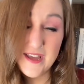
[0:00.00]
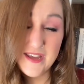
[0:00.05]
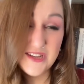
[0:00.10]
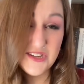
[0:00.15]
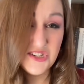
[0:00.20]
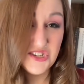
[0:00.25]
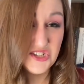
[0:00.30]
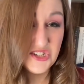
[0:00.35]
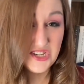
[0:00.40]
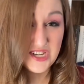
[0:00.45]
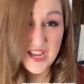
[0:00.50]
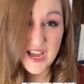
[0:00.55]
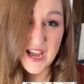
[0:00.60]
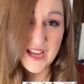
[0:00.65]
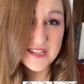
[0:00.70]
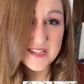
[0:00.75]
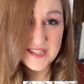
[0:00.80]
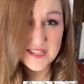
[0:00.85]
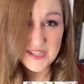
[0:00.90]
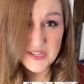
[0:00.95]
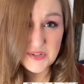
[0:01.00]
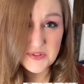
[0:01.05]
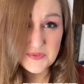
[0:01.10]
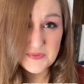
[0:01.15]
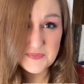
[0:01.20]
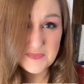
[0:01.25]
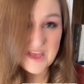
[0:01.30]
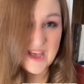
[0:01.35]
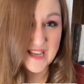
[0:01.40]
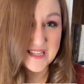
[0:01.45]
She has to.
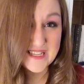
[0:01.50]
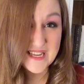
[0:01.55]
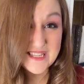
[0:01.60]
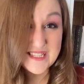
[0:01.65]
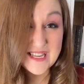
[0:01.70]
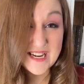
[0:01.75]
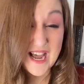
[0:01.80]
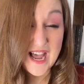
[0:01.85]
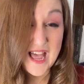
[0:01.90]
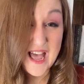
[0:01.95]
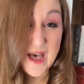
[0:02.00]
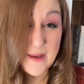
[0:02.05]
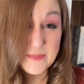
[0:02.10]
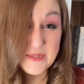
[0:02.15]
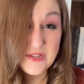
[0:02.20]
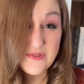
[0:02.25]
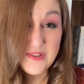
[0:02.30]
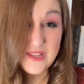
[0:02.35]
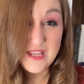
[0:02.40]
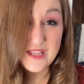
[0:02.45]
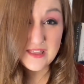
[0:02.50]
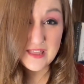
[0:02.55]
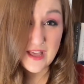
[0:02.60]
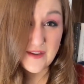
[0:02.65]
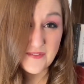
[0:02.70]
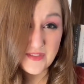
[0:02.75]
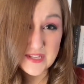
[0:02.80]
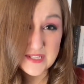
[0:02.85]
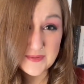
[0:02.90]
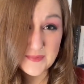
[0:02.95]
As I said, I absolutely
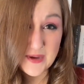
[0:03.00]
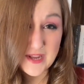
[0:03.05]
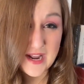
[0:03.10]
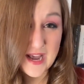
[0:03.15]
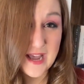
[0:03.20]
love this one.